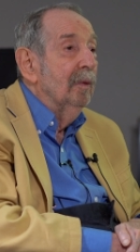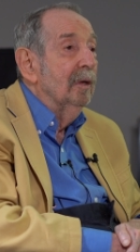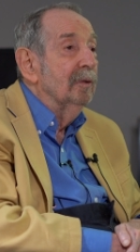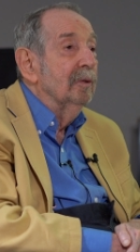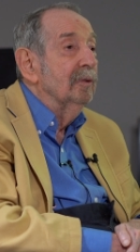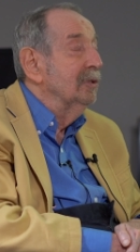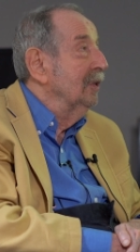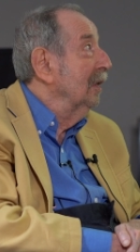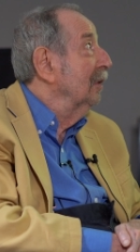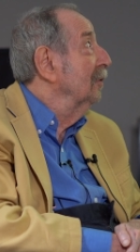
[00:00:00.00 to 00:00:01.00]
and
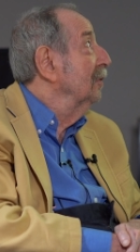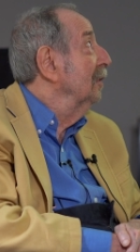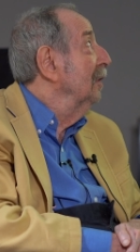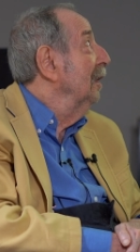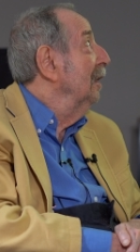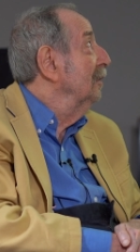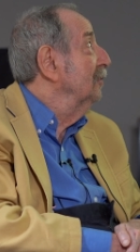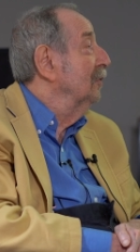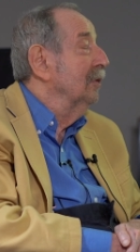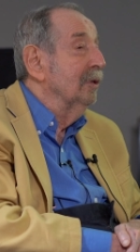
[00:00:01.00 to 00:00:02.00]
second
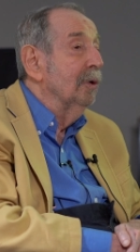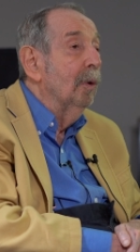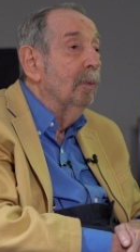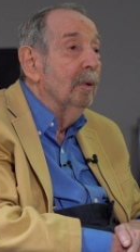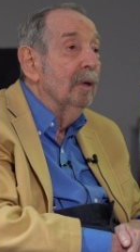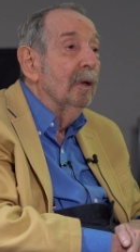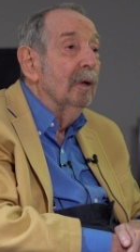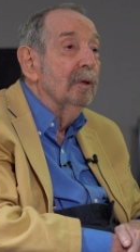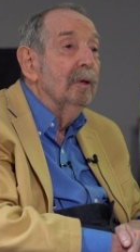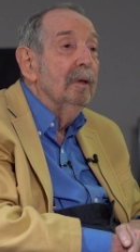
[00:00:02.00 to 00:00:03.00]
is that the orbit
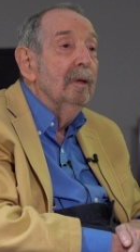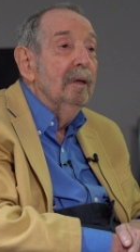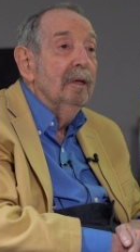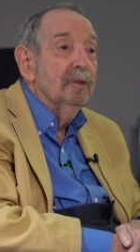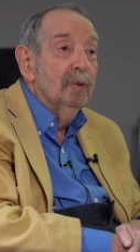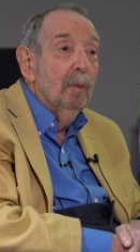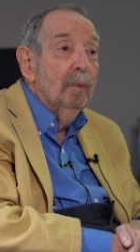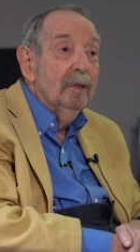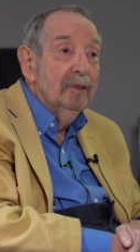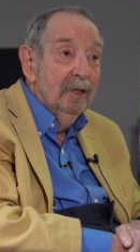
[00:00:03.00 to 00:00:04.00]
line is
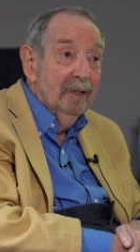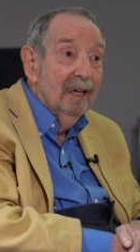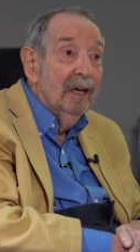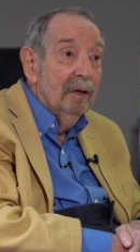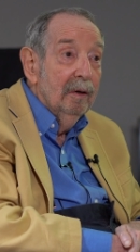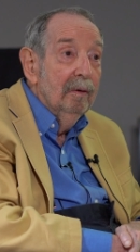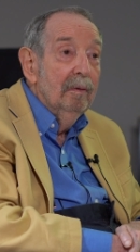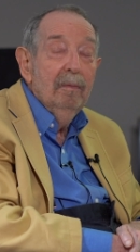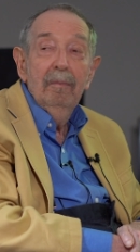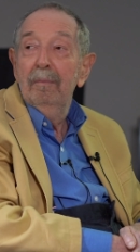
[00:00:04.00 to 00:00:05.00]
always thin.
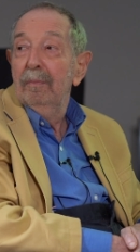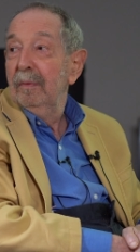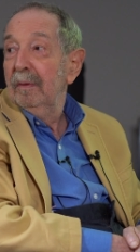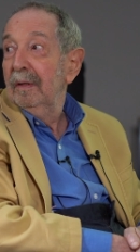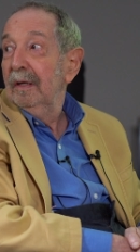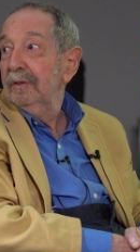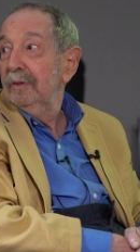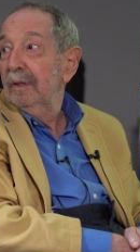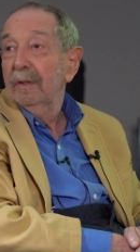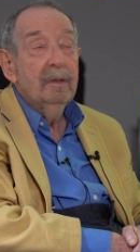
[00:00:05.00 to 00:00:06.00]
Next
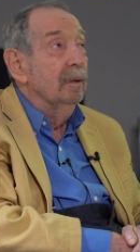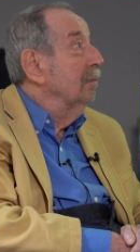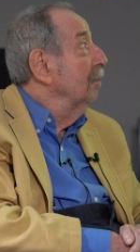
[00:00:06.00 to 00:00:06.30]
slide.